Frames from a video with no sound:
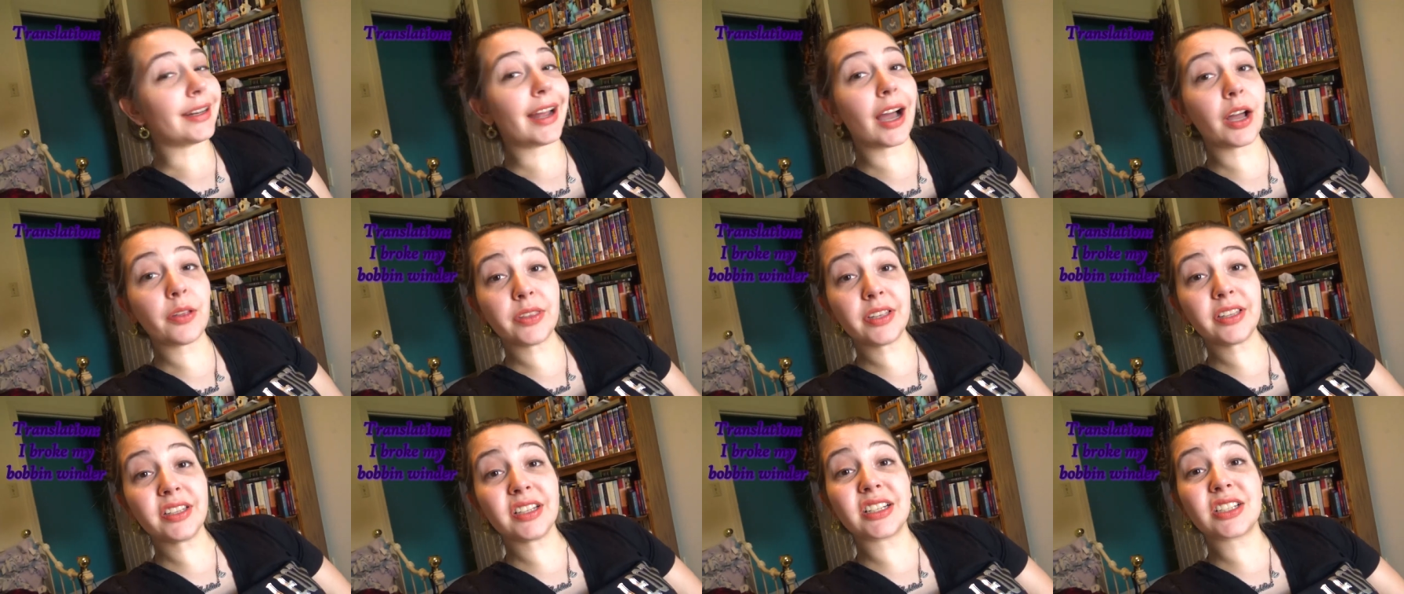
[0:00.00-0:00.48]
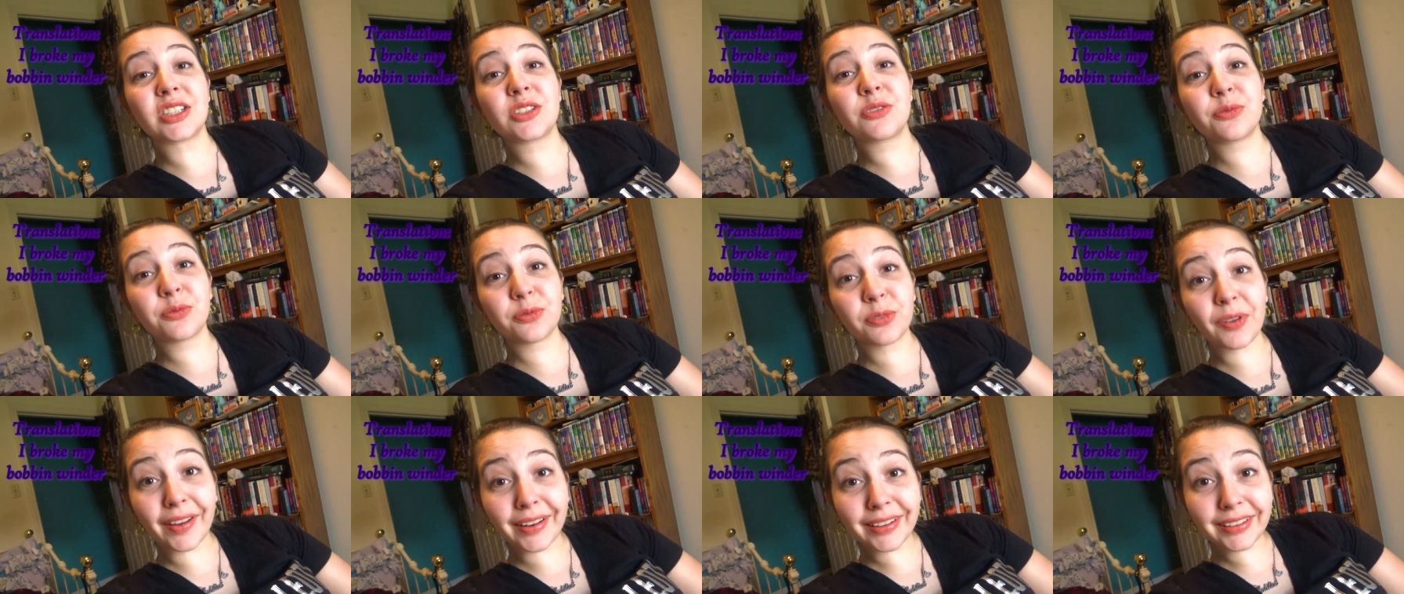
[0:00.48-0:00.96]
Now that that's
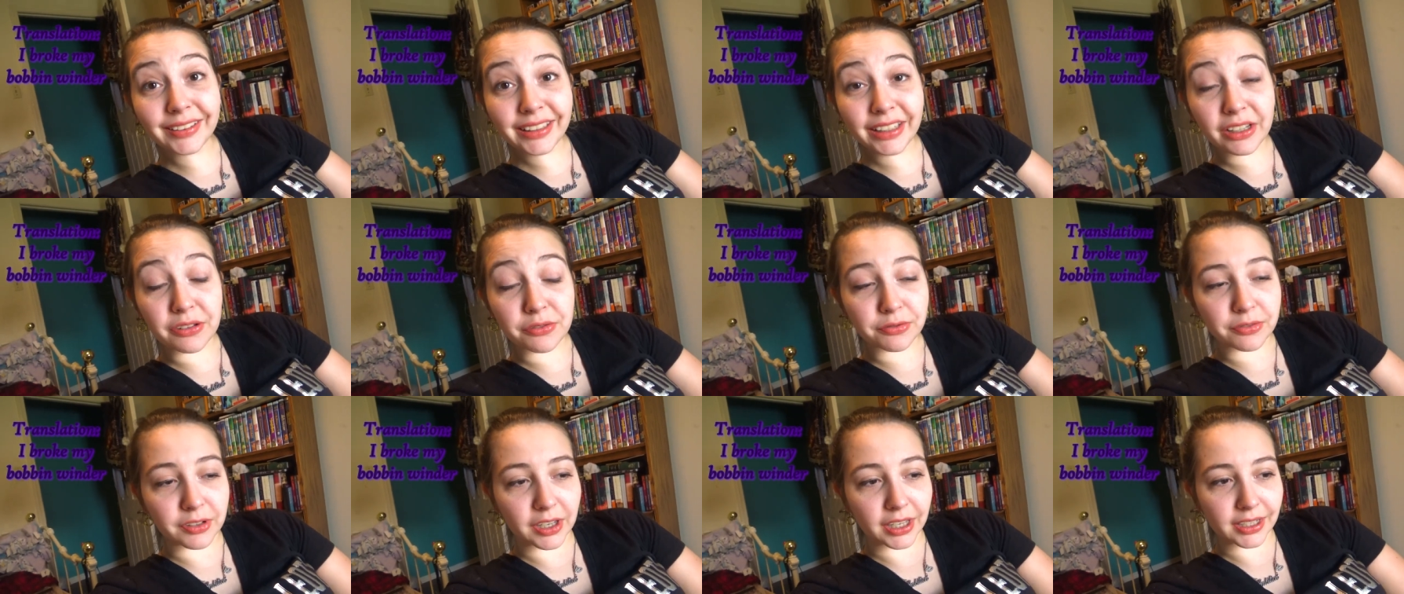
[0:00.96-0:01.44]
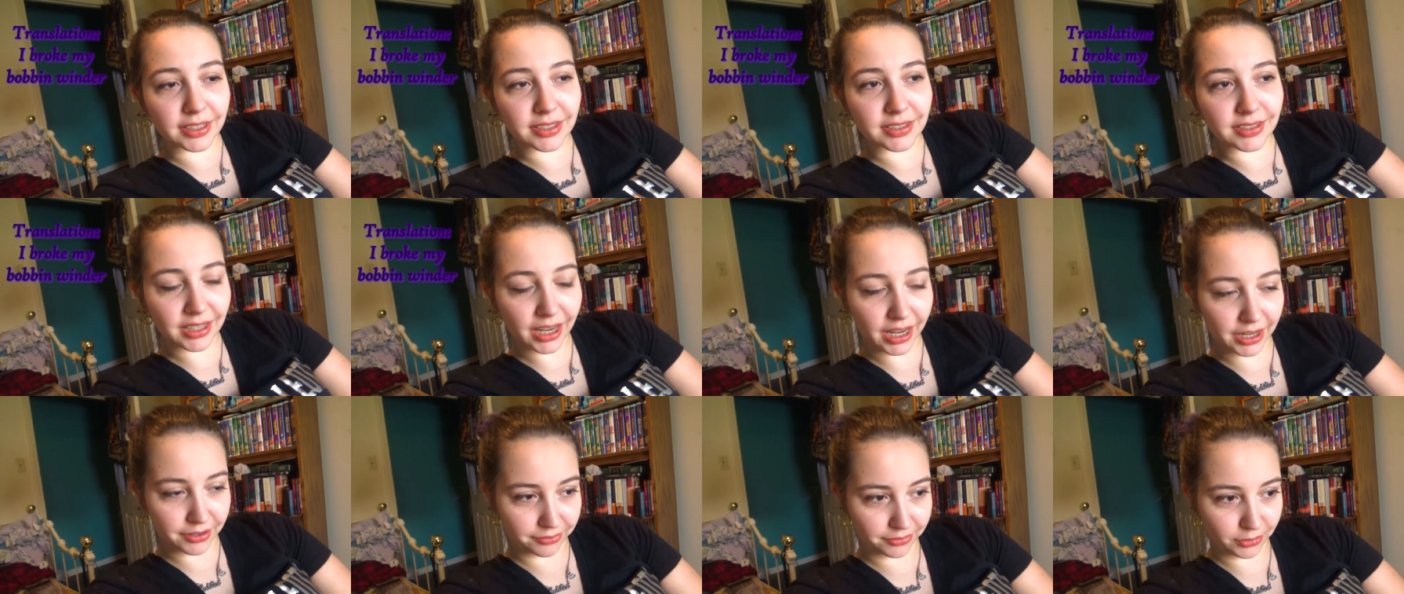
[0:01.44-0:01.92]
finally
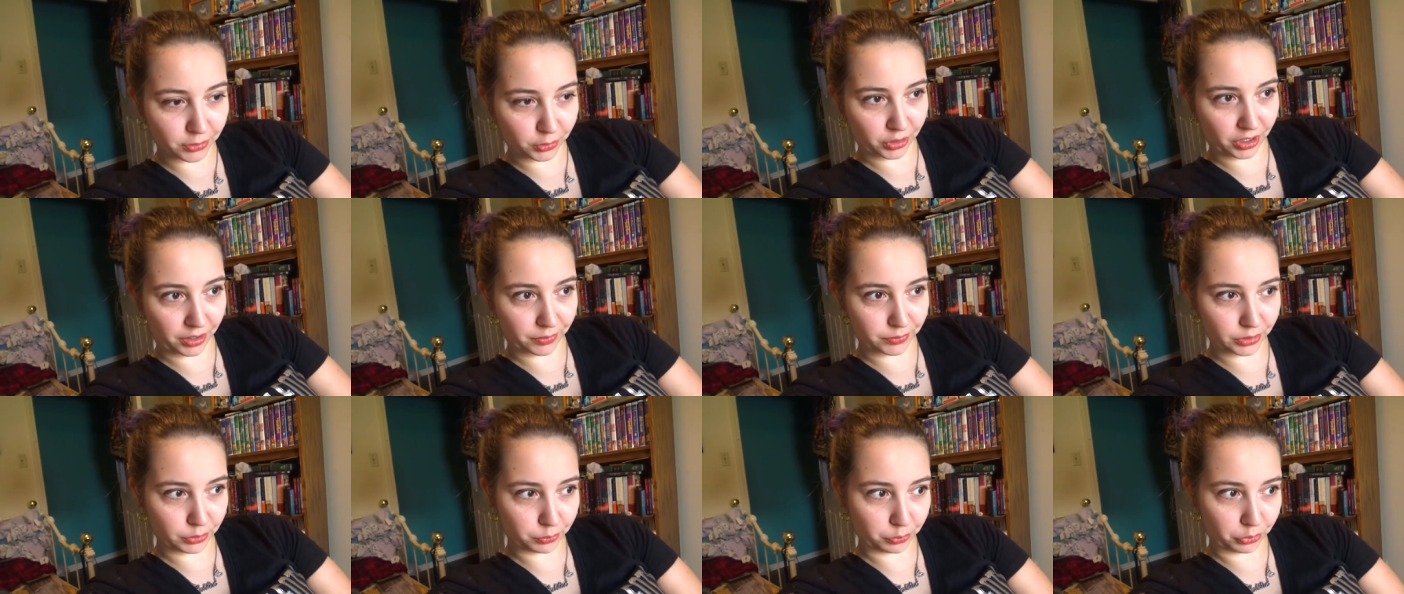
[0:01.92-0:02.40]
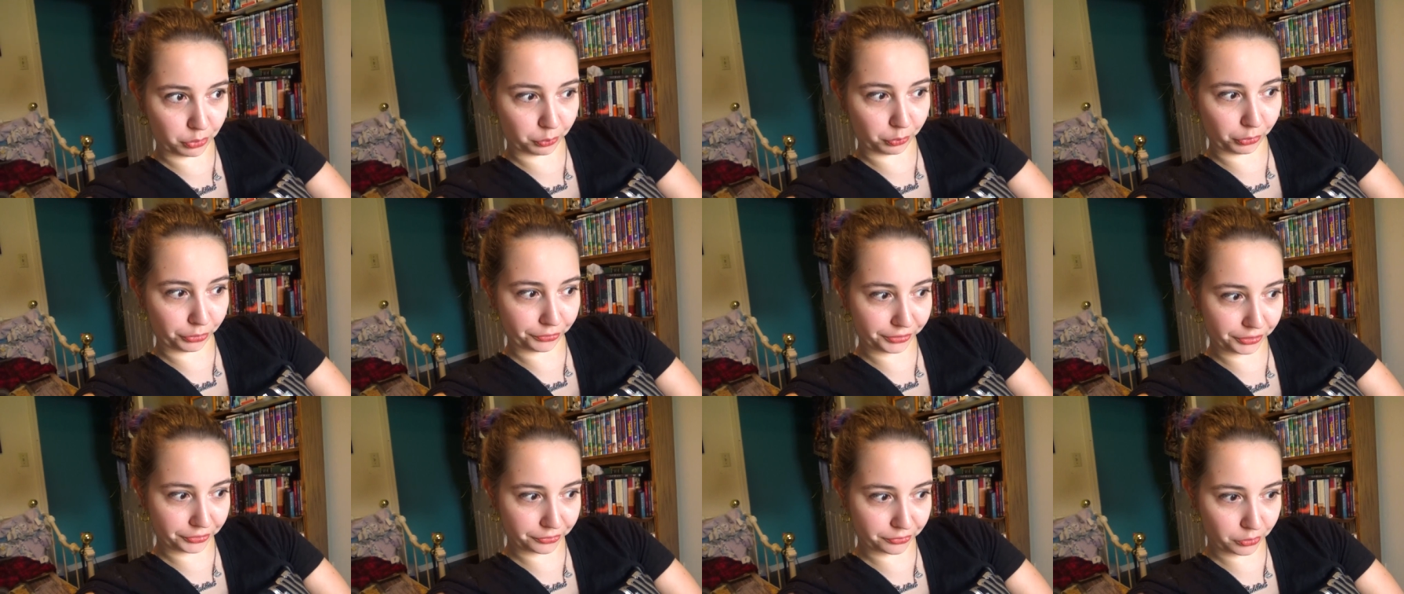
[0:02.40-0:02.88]
fixed, I feel comfortable
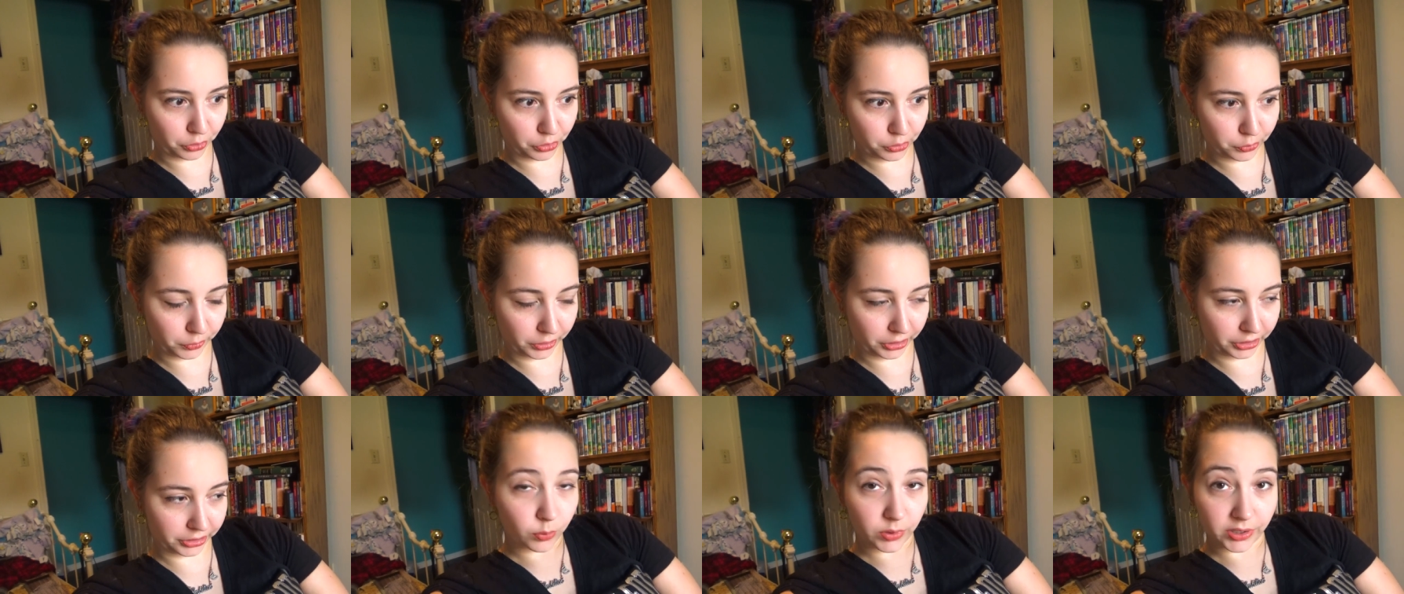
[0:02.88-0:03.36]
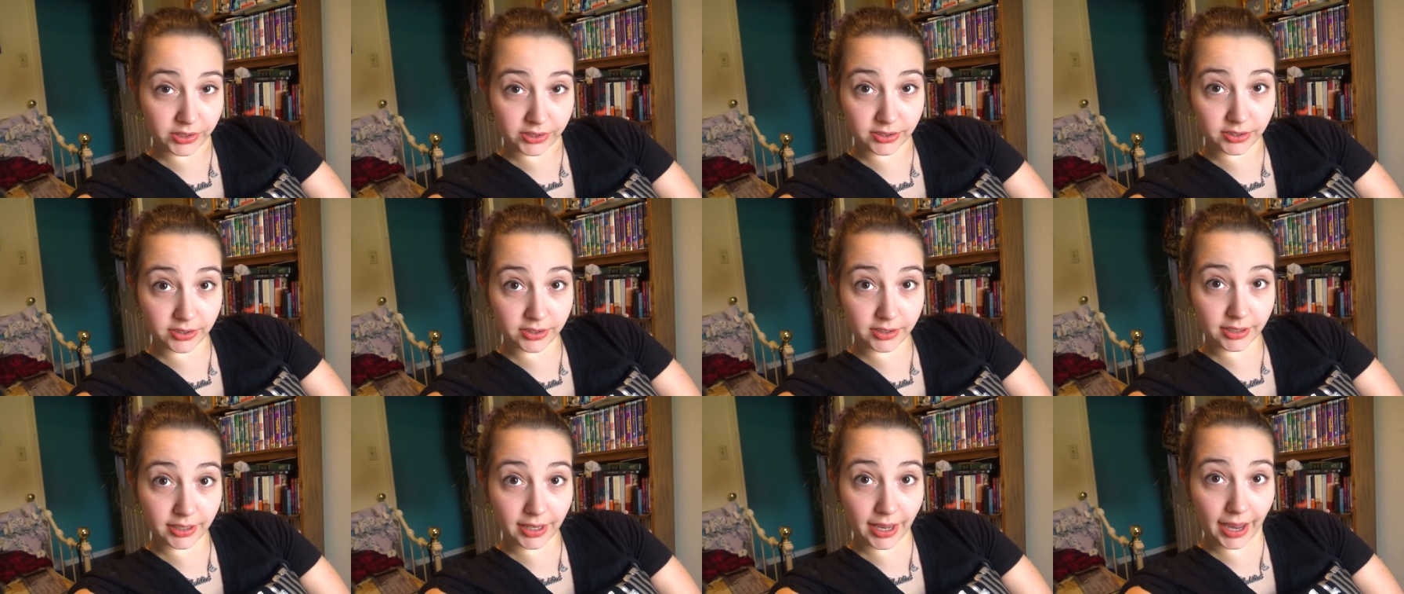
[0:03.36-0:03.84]
moving forward
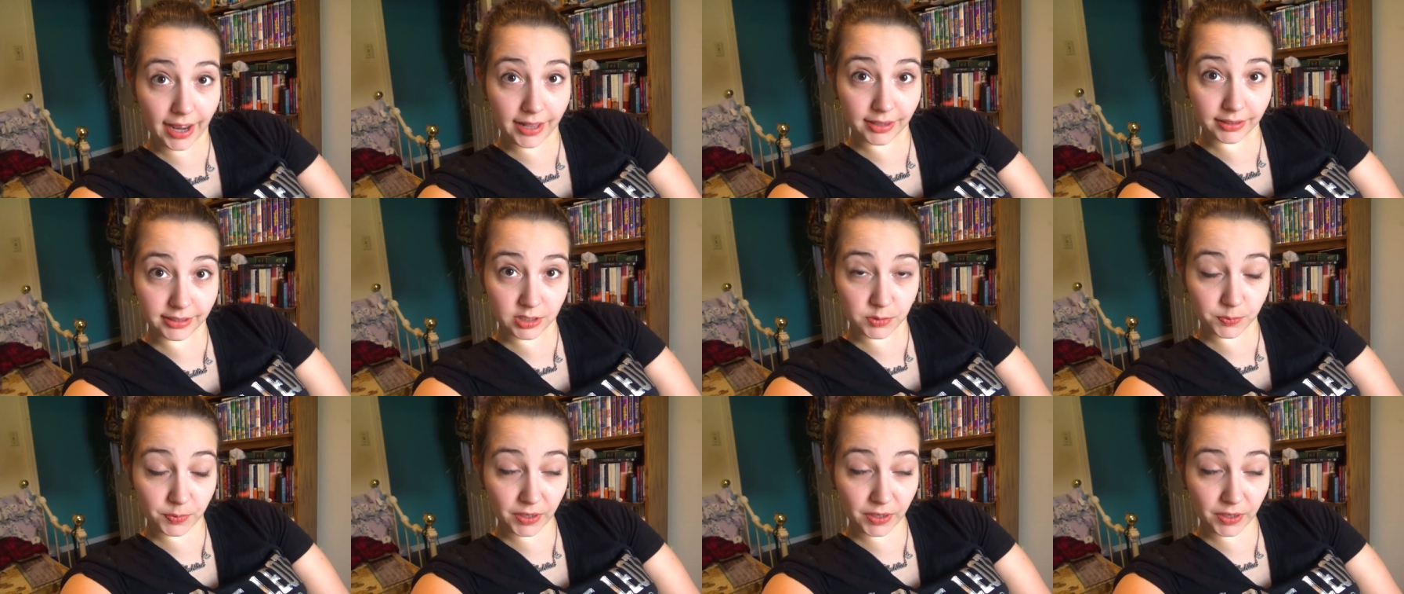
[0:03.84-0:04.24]
with Alyce